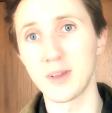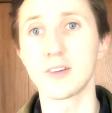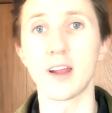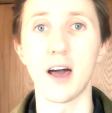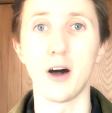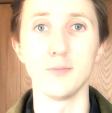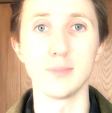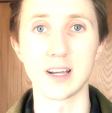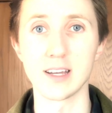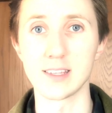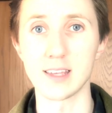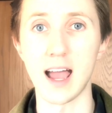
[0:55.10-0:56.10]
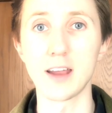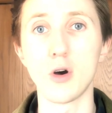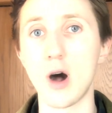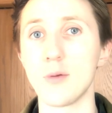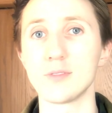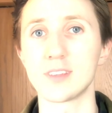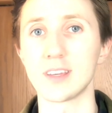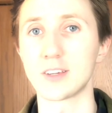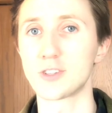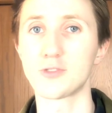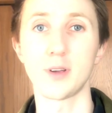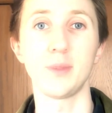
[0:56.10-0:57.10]
here to help because I know I was
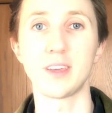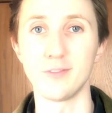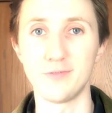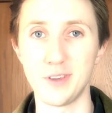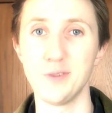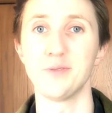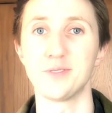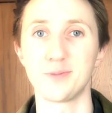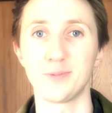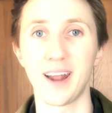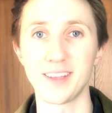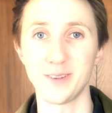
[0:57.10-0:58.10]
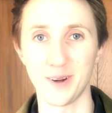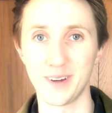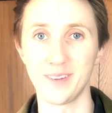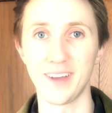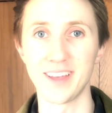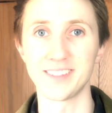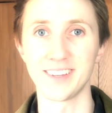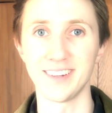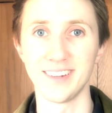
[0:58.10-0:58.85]
extremely confused when I started investing.